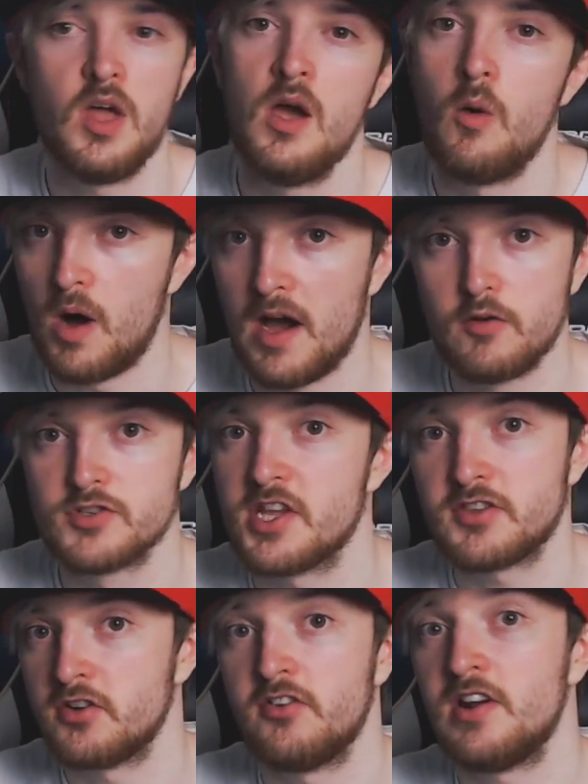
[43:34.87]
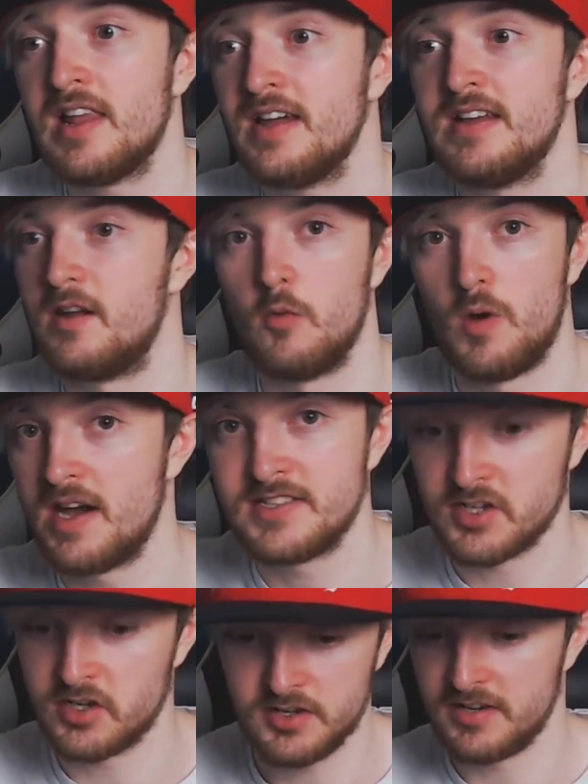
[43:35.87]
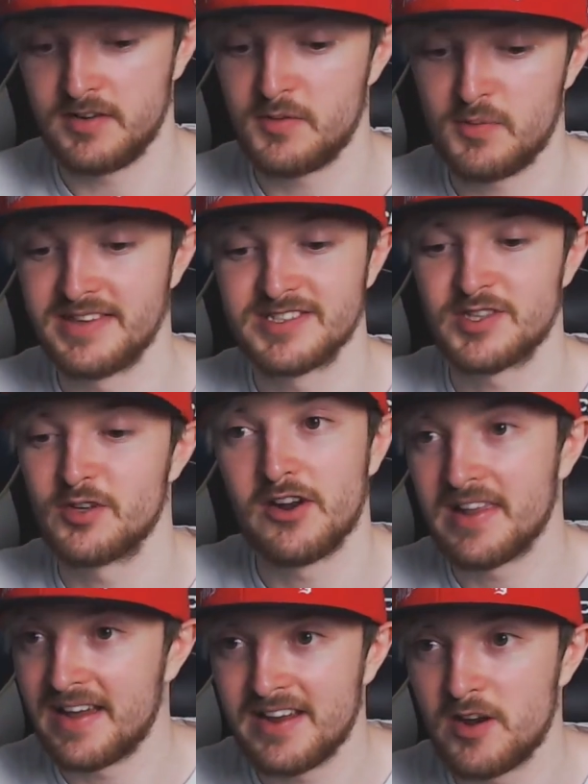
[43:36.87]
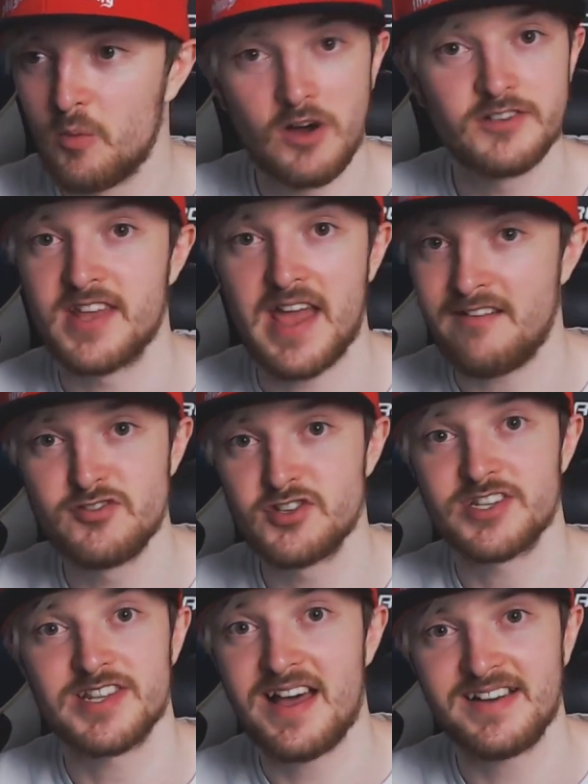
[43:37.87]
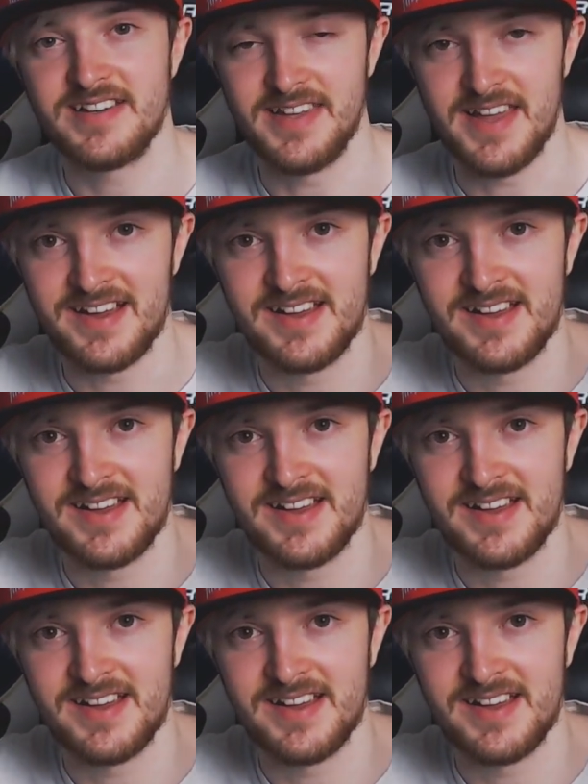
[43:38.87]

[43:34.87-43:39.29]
Why was the thunder and lightning? Why is it underneath where the thunder and lightning was? Eren's just lying there.